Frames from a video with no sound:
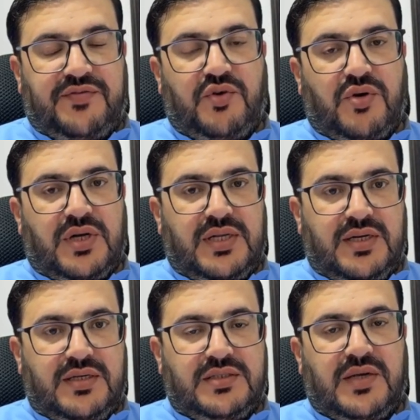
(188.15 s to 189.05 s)
if you are a
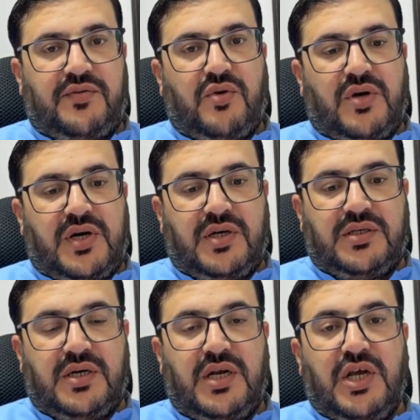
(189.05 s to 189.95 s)
nurse, if you are a
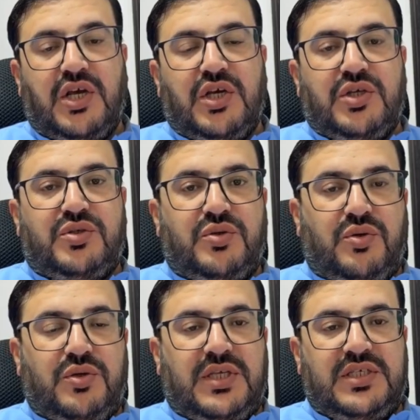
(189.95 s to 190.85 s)
doctor,
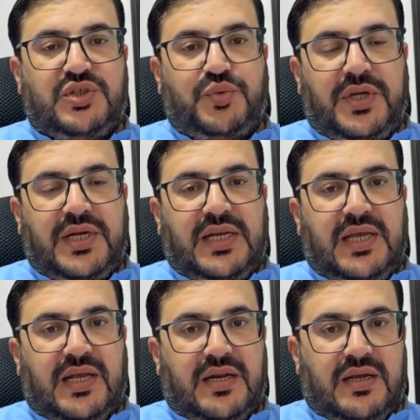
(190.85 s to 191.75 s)
so this is very clear.